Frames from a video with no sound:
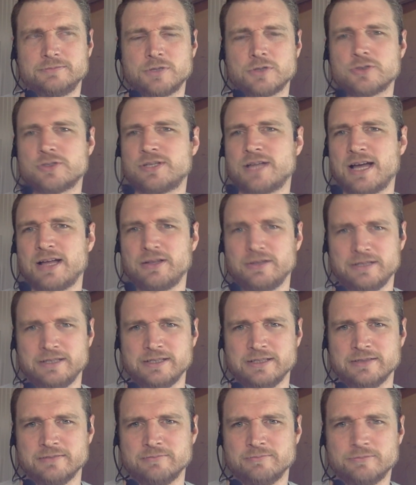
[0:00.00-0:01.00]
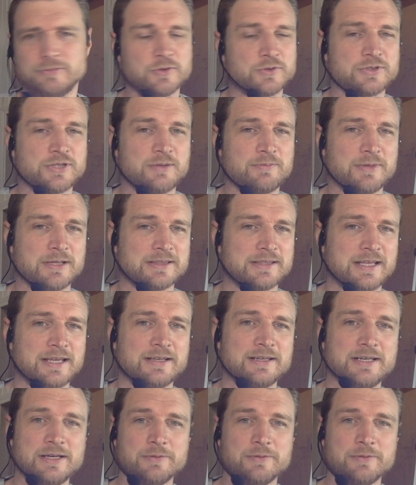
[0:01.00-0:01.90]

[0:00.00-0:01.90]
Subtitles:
or style in, or something like that.